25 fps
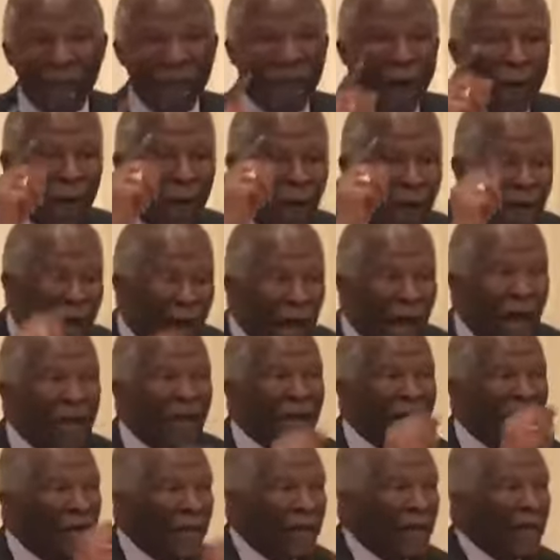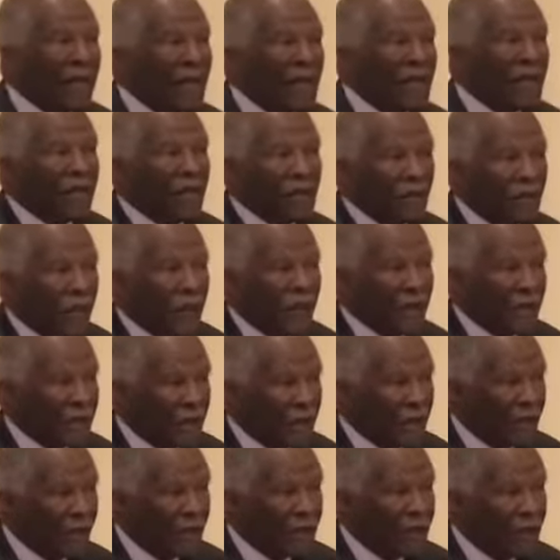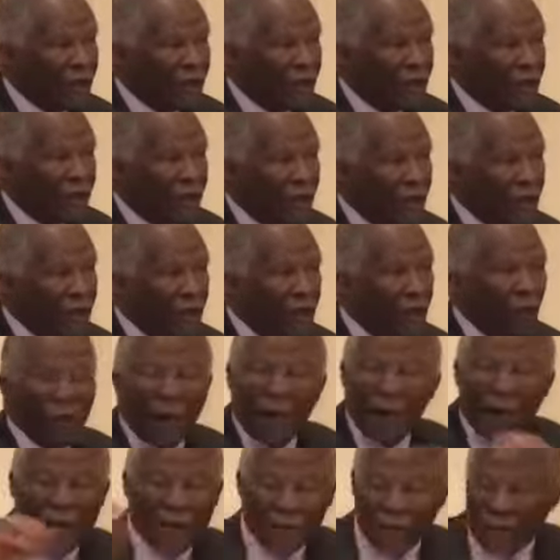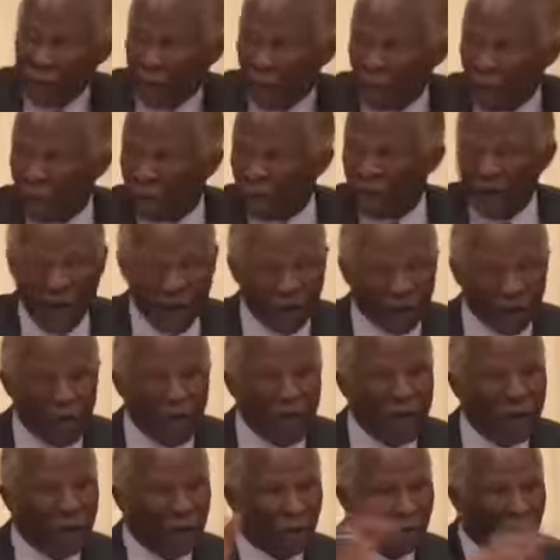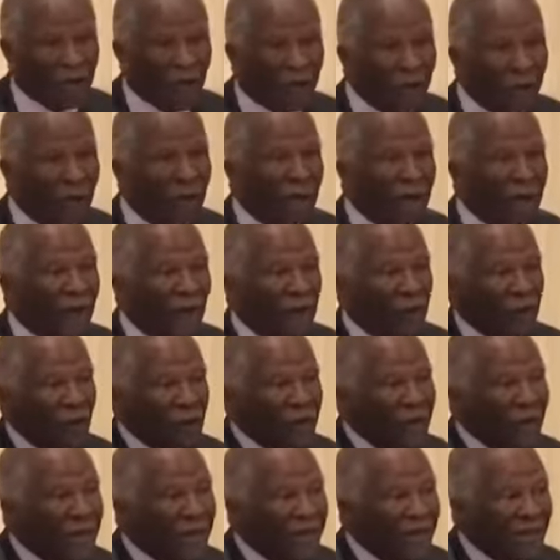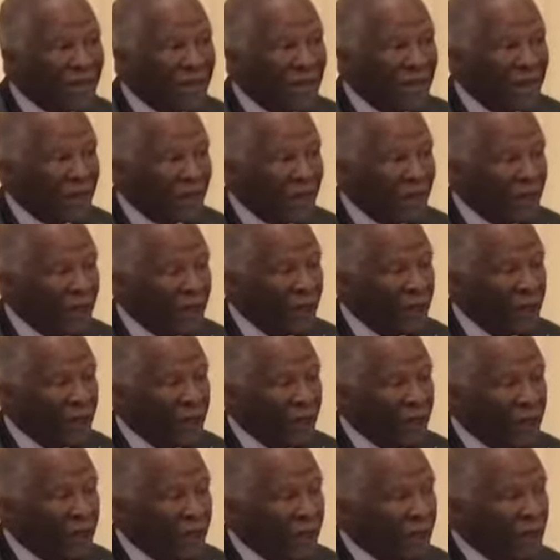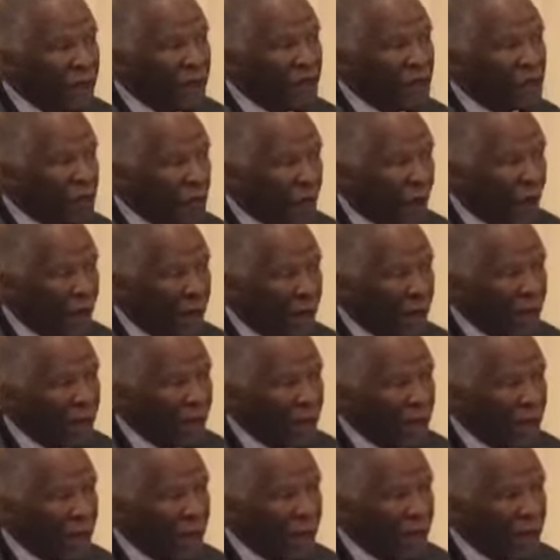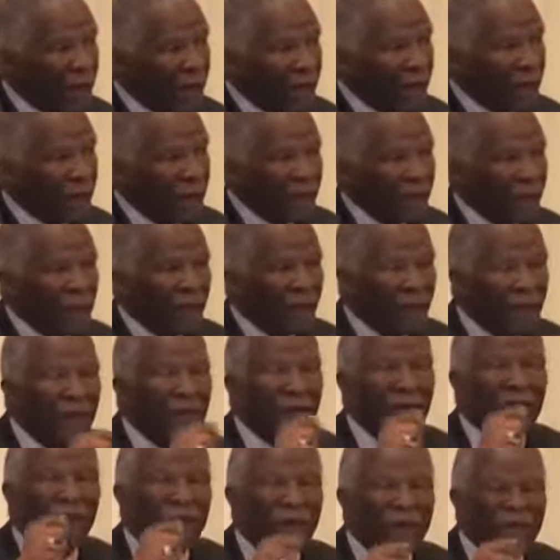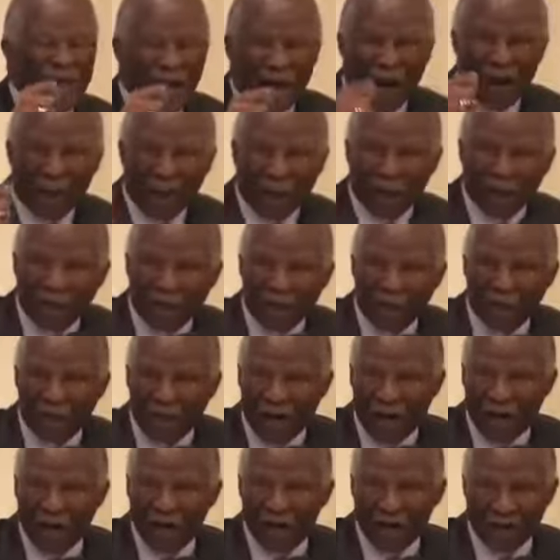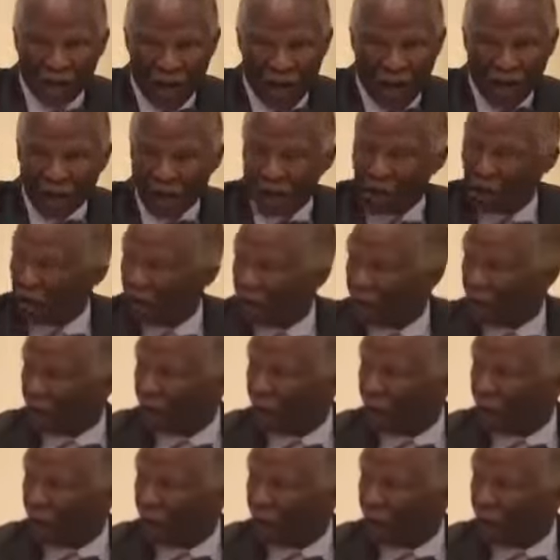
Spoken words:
They will act against this person, whether it's Nigerian or South African, who they say, this one is feeding our children drugs